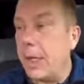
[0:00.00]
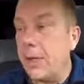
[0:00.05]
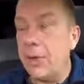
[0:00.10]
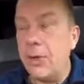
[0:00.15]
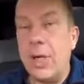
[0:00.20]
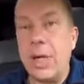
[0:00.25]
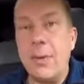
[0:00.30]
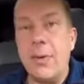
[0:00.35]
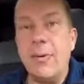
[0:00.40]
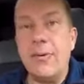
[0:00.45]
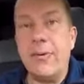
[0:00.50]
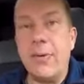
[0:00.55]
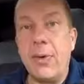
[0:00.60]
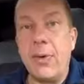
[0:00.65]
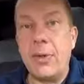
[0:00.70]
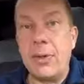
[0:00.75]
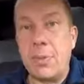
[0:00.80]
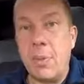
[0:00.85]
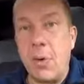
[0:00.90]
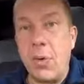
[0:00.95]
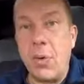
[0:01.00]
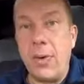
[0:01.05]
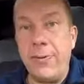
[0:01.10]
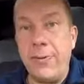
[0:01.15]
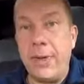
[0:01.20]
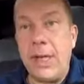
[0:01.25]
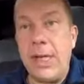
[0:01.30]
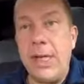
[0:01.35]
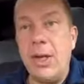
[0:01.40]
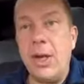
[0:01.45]
And you can, for a small
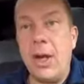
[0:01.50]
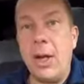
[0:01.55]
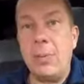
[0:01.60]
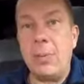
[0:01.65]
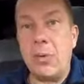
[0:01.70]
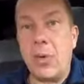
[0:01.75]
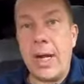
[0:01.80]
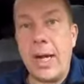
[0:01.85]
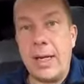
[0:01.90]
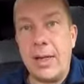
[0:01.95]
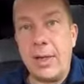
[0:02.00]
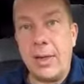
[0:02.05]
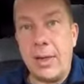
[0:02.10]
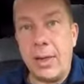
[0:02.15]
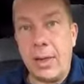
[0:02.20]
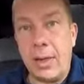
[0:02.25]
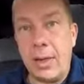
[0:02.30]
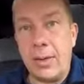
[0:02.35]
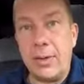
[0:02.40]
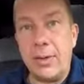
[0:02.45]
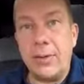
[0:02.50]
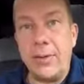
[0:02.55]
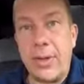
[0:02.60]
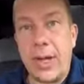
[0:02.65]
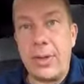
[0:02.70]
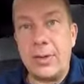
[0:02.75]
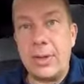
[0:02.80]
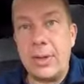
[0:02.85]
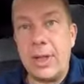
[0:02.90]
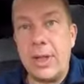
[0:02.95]
fee, upgrade the
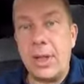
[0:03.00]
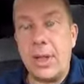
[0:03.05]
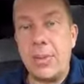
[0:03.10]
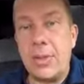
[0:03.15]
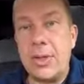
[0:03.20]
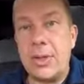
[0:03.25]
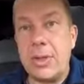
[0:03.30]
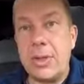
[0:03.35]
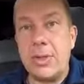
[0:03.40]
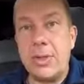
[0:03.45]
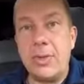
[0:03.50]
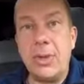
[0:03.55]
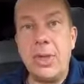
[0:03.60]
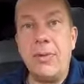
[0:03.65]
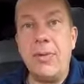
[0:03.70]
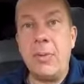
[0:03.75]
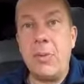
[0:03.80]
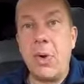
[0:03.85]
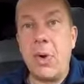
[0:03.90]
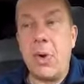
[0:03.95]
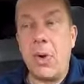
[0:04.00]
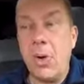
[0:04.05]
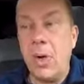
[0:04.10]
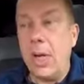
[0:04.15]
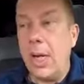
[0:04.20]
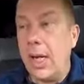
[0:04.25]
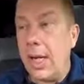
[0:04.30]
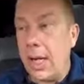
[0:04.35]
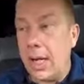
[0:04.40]
100,000 kilometers to even more.